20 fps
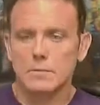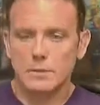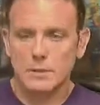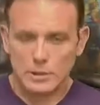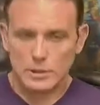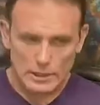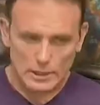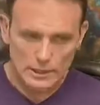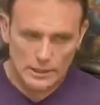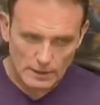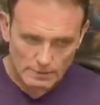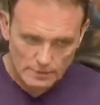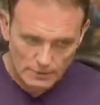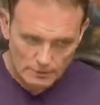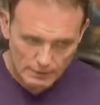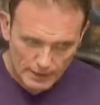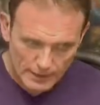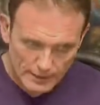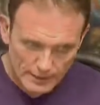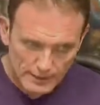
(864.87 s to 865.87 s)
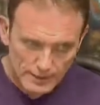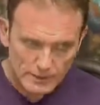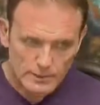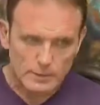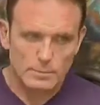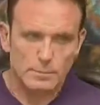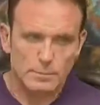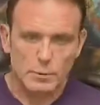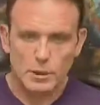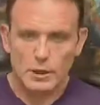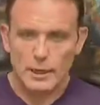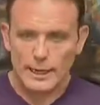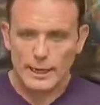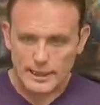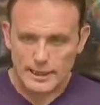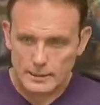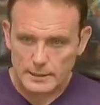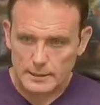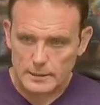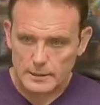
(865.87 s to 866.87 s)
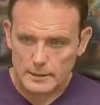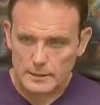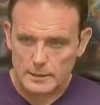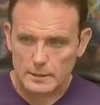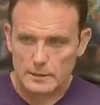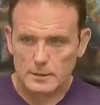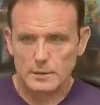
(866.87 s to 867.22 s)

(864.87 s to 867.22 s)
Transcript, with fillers: We just have defenses in place